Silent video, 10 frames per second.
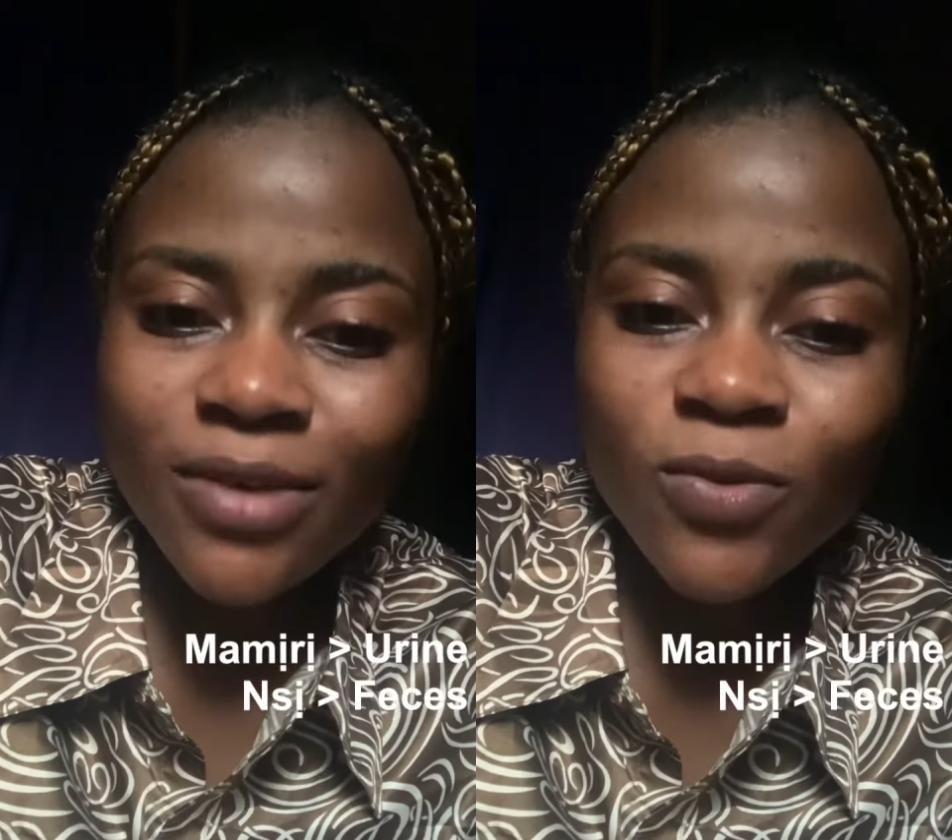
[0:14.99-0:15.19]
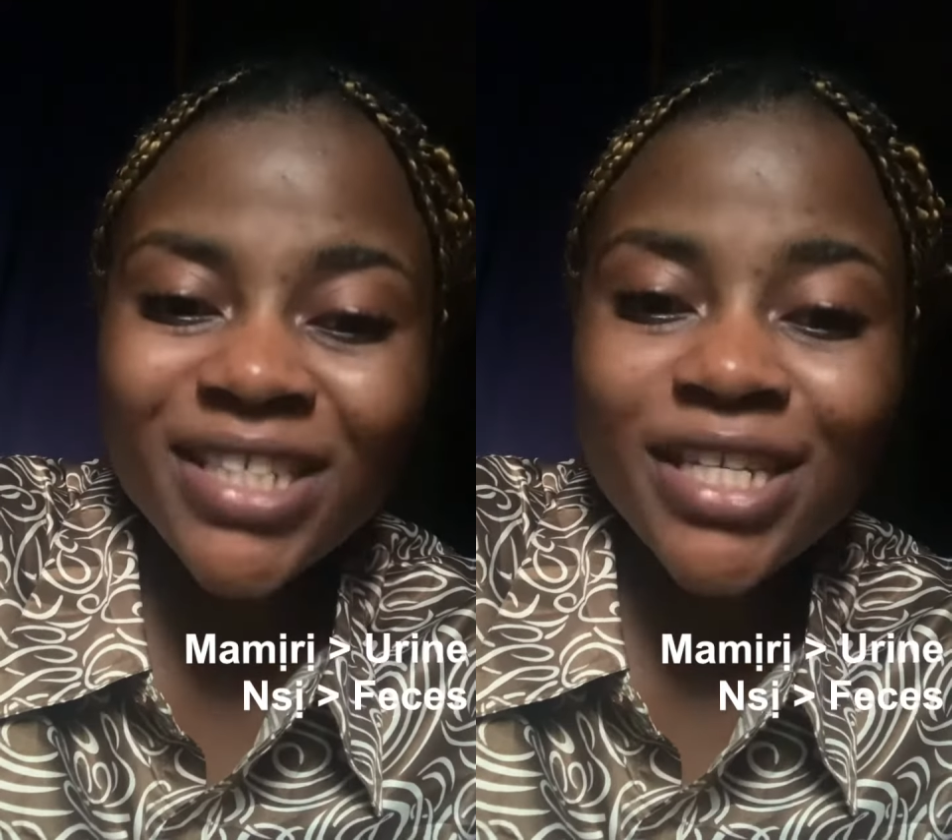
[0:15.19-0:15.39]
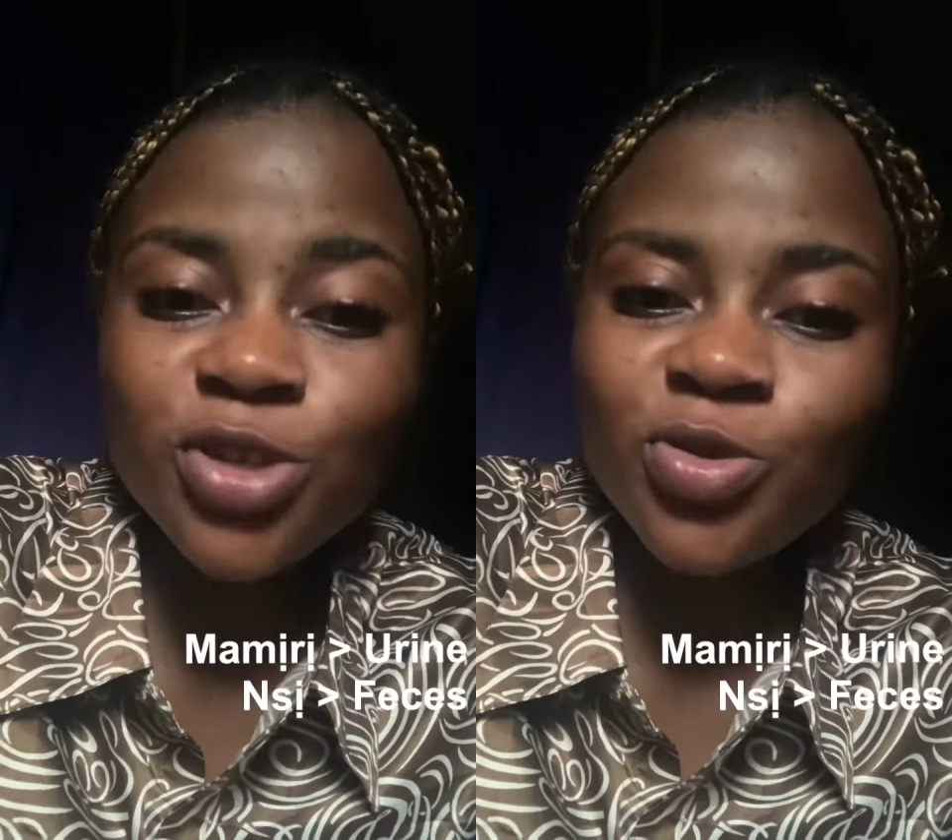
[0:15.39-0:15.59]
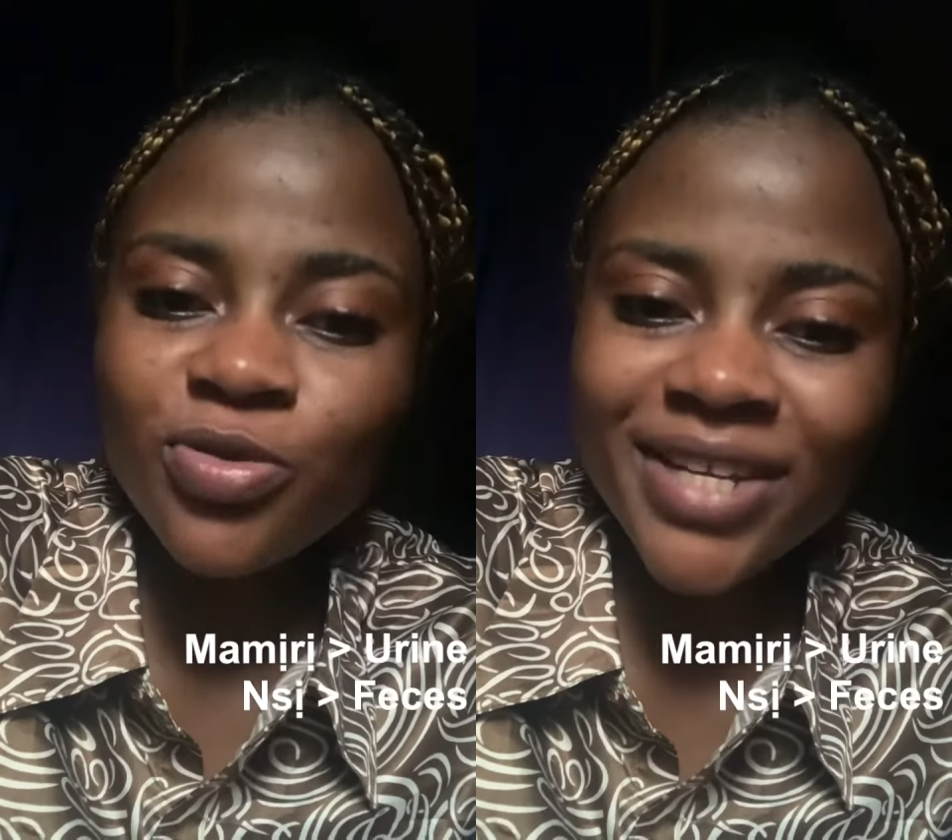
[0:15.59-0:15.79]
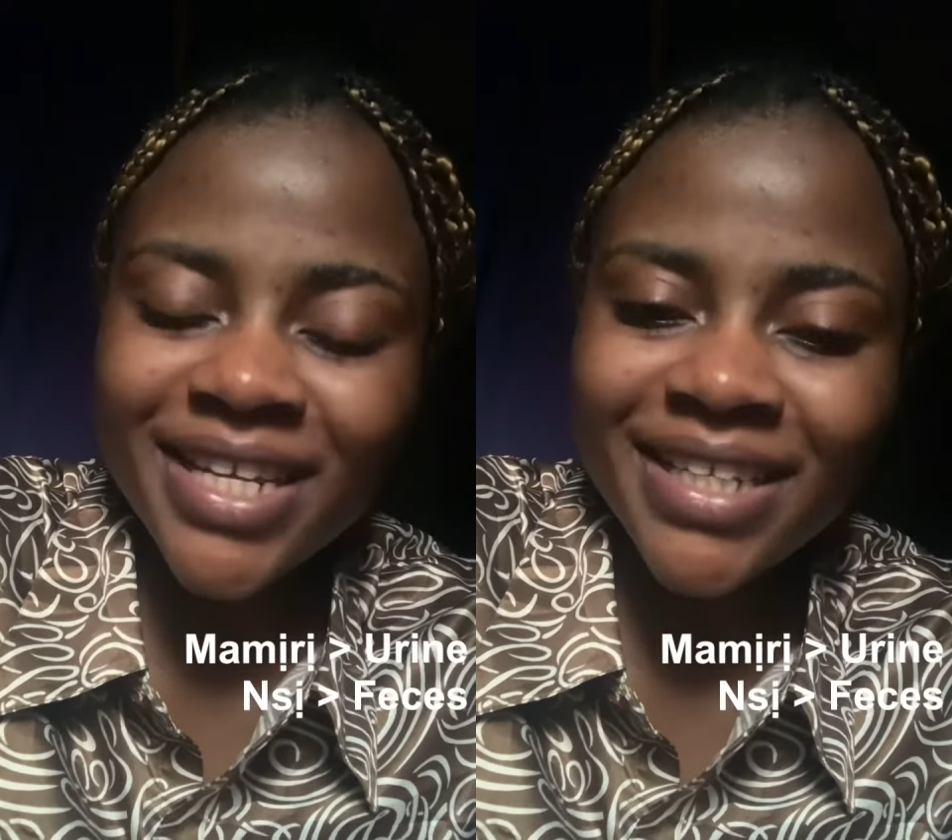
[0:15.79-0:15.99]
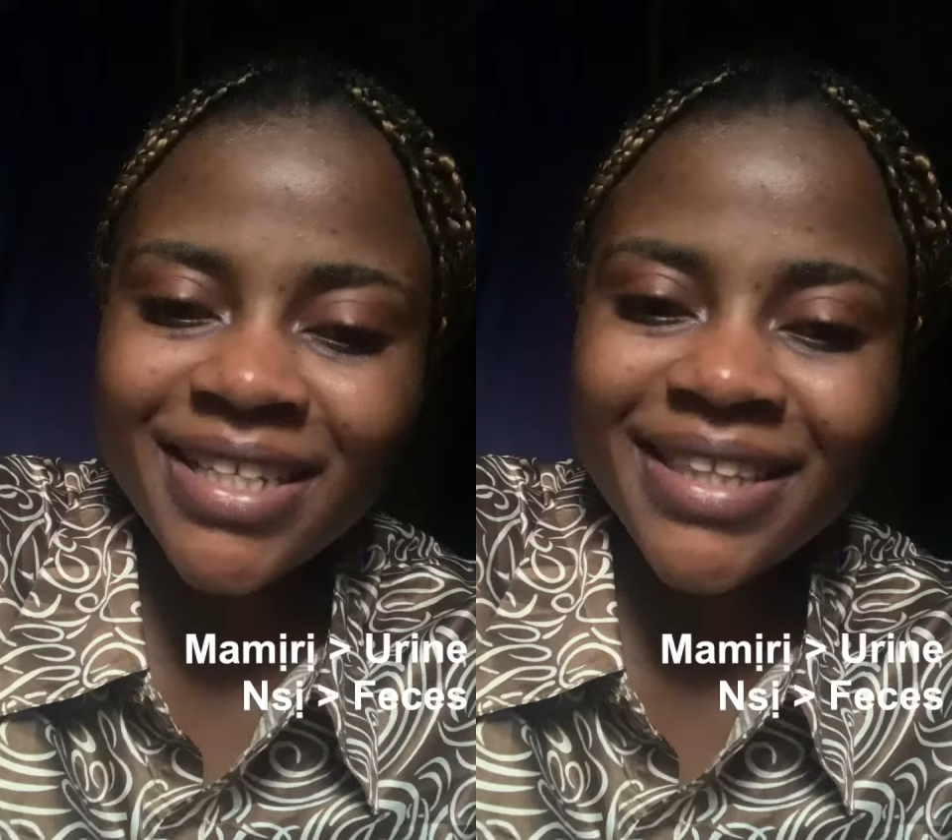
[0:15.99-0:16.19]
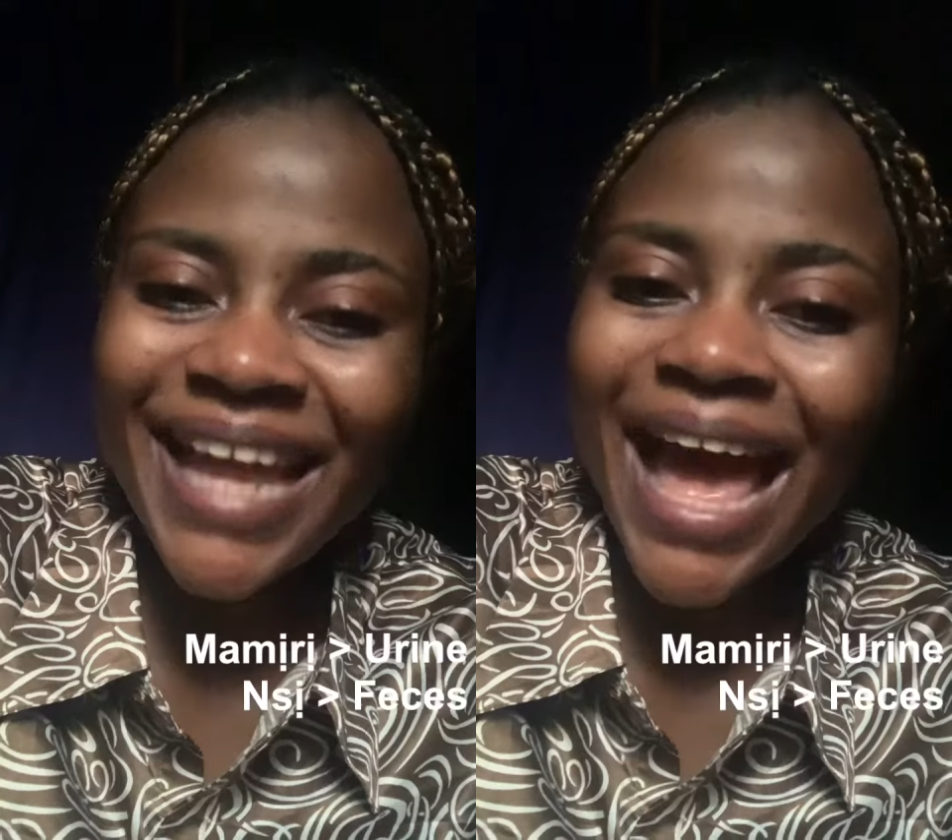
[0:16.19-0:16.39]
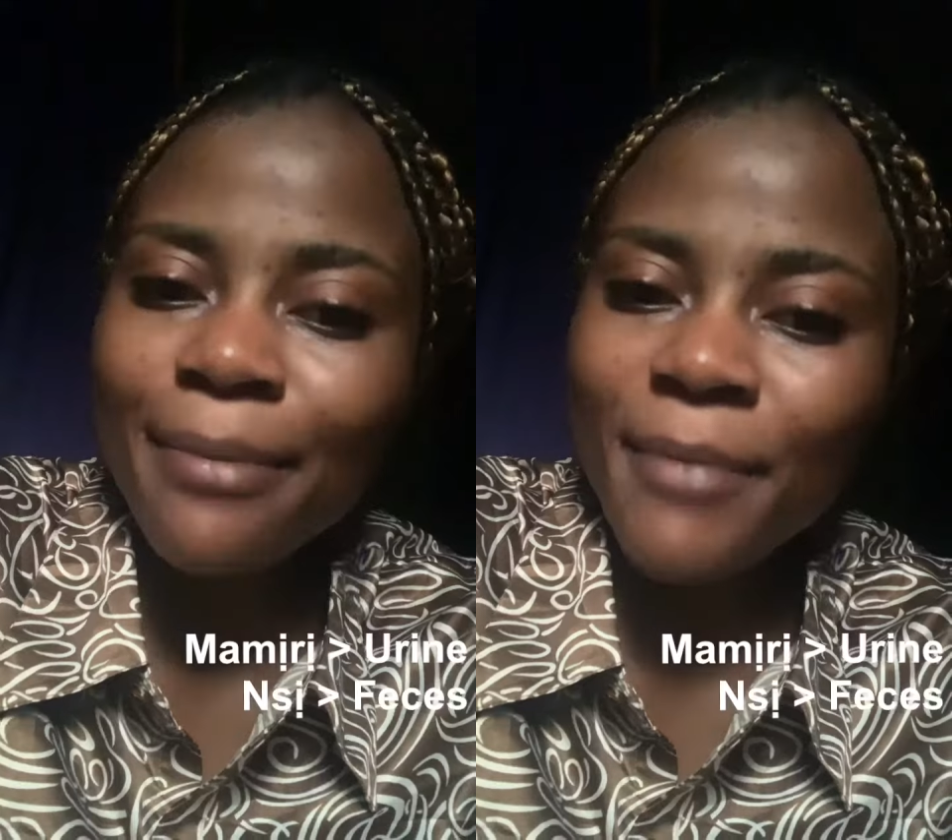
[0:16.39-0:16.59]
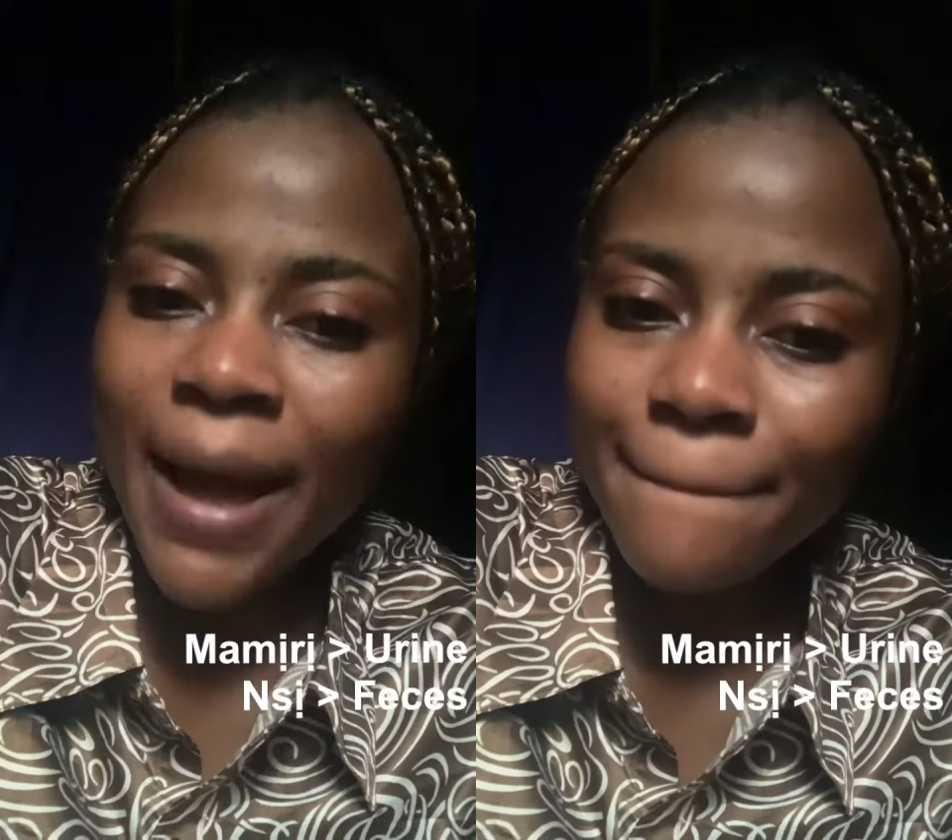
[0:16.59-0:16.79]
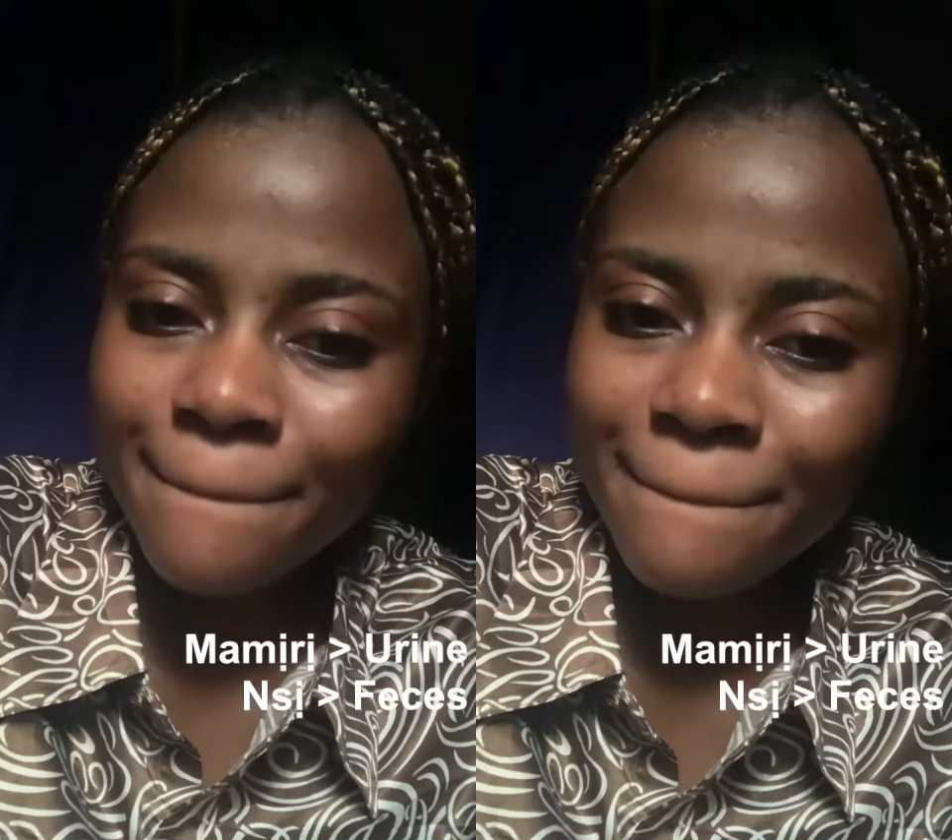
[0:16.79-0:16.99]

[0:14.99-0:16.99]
which is urine, na-akpa.